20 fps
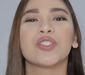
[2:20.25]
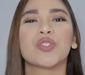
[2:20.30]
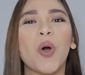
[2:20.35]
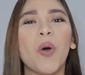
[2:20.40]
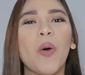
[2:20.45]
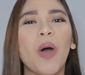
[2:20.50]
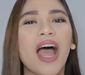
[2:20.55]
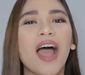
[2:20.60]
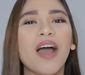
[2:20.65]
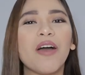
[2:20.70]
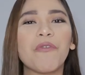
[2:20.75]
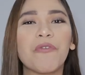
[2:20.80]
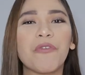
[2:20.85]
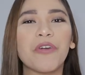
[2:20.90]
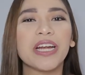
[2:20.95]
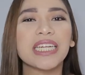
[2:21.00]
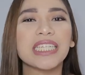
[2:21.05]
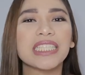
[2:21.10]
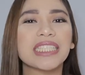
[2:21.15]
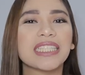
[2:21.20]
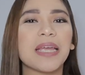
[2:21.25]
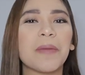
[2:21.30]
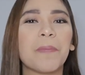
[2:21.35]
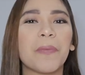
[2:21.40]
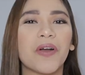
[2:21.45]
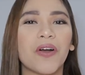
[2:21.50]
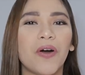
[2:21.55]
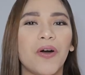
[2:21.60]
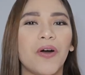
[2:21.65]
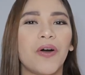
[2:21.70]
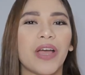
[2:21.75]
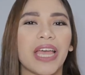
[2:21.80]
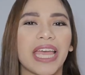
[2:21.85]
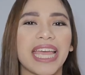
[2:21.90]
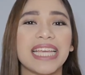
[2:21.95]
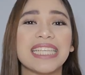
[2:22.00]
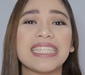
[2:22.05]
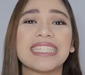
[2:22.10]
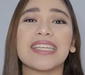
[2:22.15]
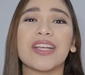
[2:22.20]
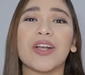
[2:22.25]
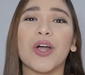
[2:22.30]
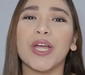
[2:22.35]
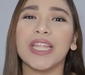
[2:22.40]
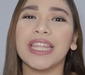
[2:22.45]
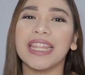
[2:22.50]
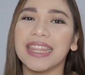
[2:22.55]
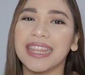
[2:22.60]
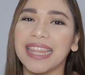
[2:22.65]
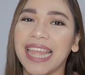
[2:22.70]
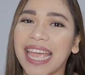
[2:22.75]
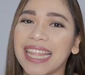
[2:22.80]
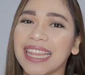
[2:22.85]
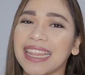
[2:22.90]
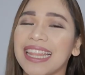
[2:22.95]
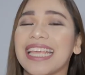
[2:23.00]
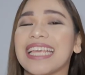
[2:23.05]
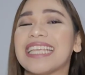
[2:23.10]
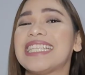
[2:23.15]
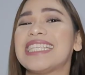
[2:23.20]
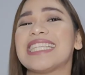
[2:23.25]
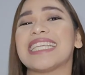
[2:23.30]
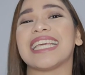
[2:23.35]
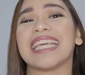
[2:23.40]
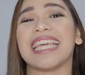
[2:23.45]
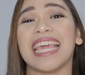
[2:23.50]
So ang first tip ko is content is